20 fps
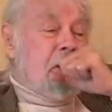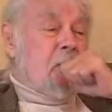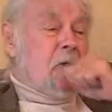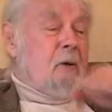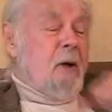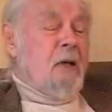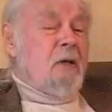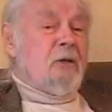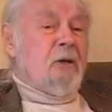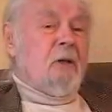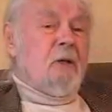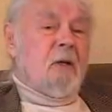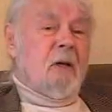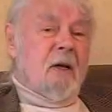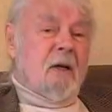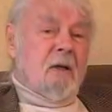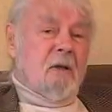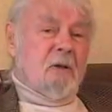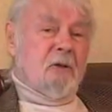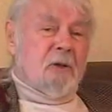The
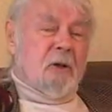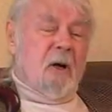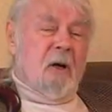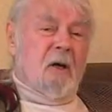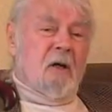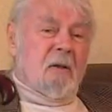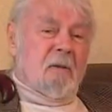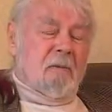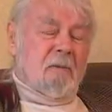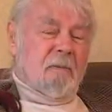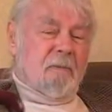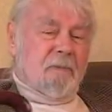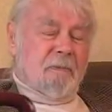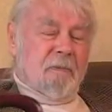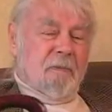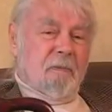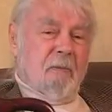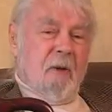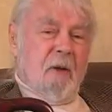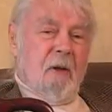transcendentals are
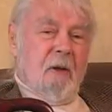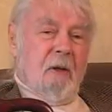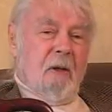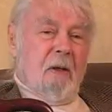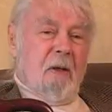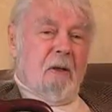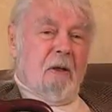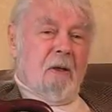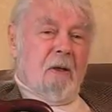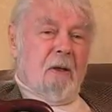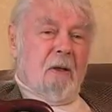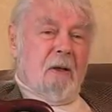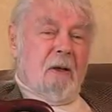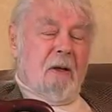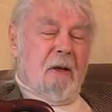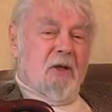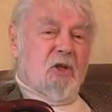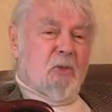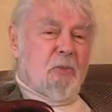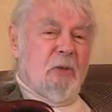
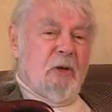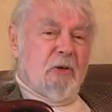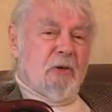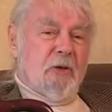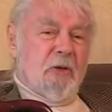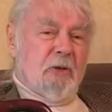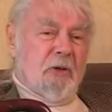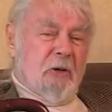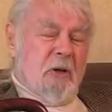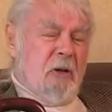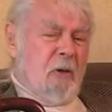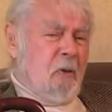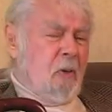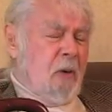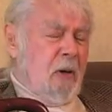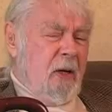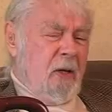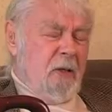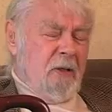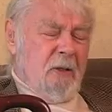a species and a
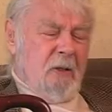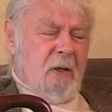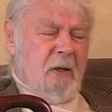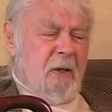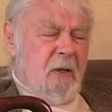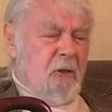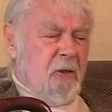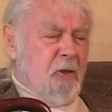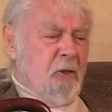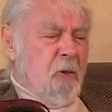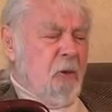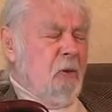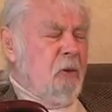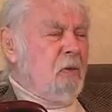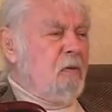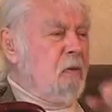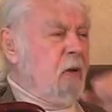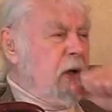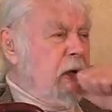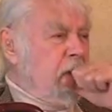race that is so
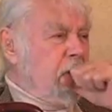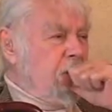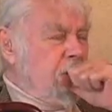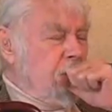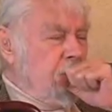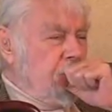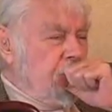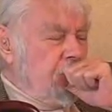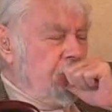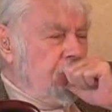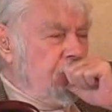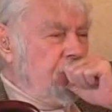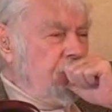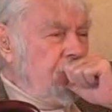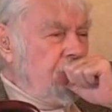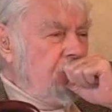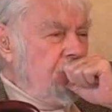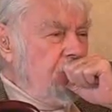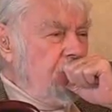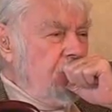advanced.
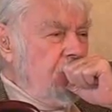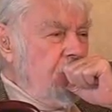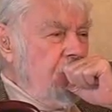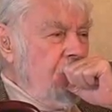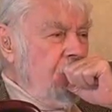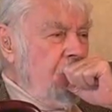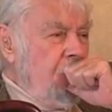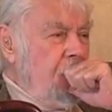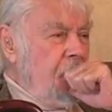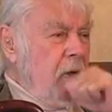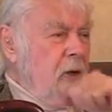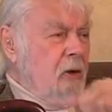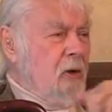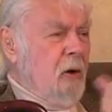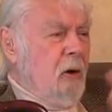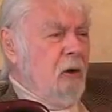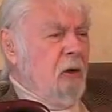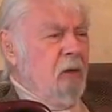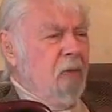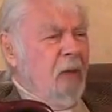You
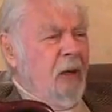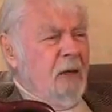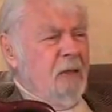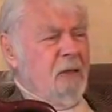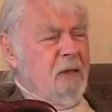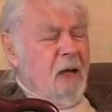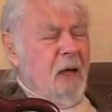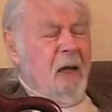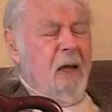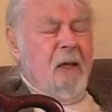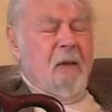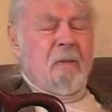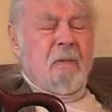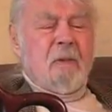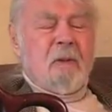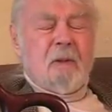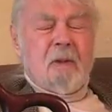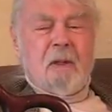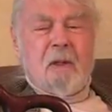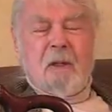talk about
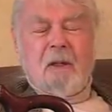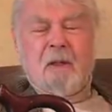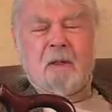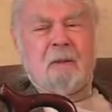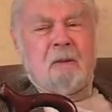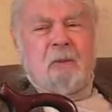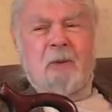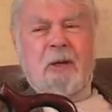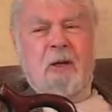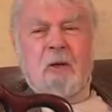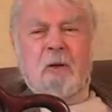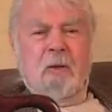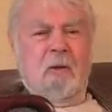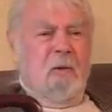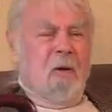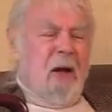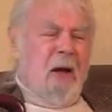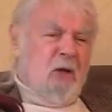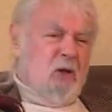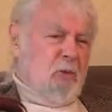time, we don't
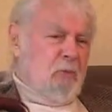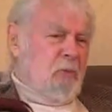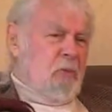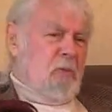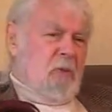grasp